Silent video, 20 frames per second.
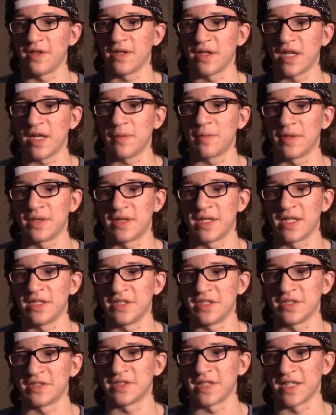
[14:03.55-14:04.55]
like, but then
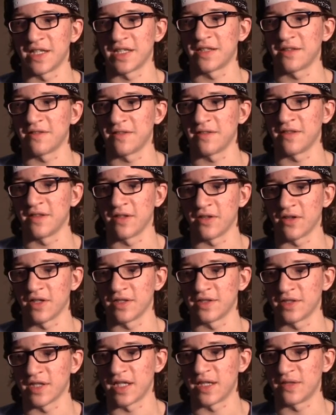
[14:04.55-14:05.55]
just like there are
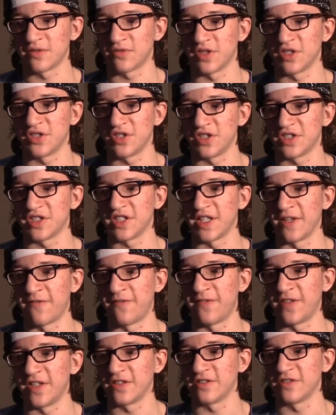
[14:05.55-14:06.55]
times where it just it
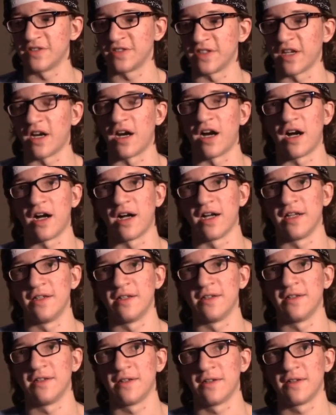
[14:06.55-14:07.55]
feels odd,
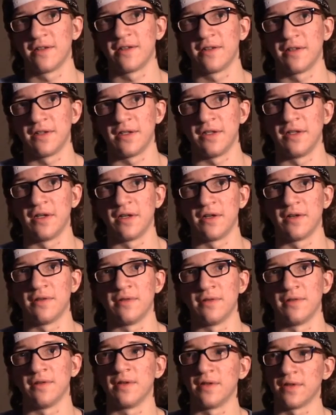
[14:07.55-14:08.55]
you
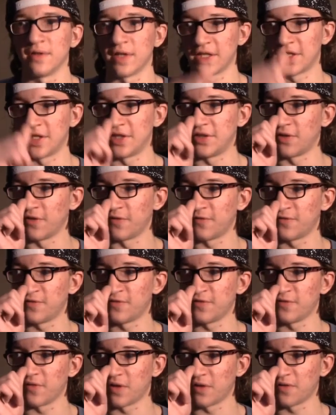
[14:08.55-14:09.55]
know, like you don't
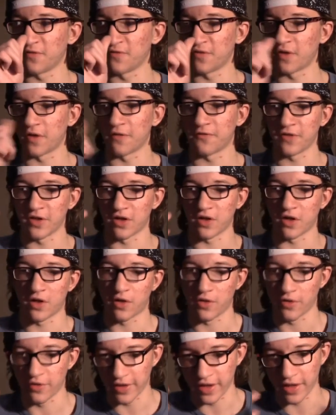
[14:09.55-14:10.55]
feel
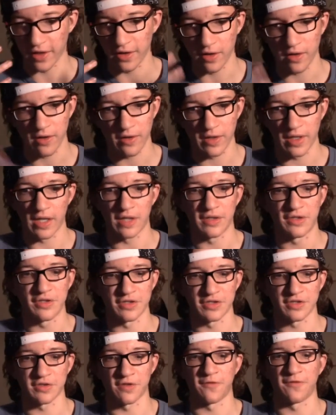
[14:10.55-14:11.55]
all there and you
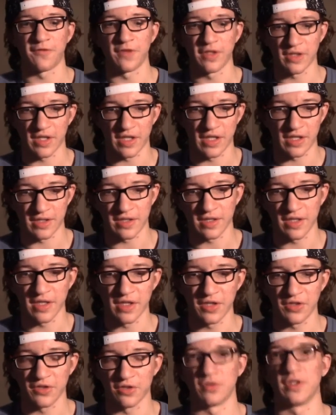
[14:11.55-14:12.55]
just don't feel like
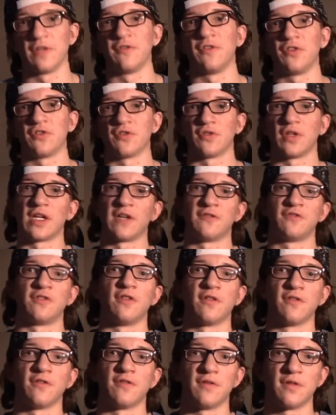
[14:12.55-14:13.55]
you're living your life to
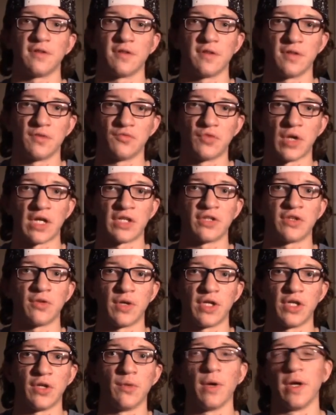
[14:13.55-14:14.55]
the like the
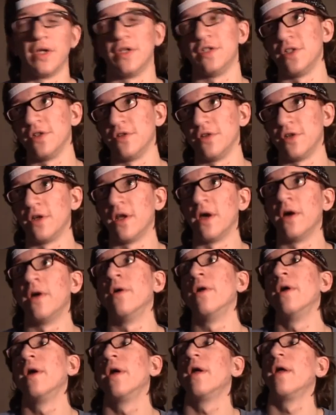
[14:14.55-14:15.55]
way you want to, you know,
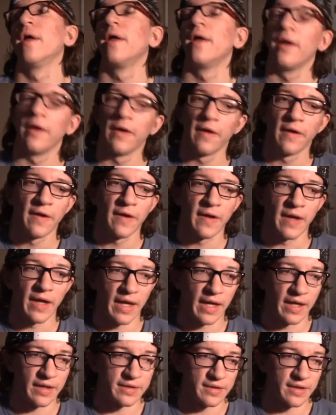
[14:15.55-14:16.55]

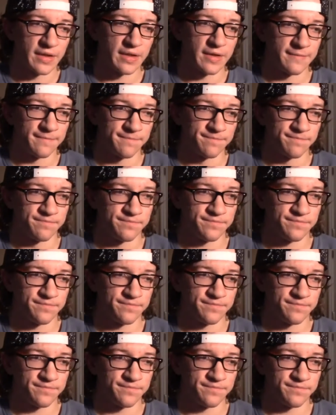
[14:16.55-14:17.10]
and um,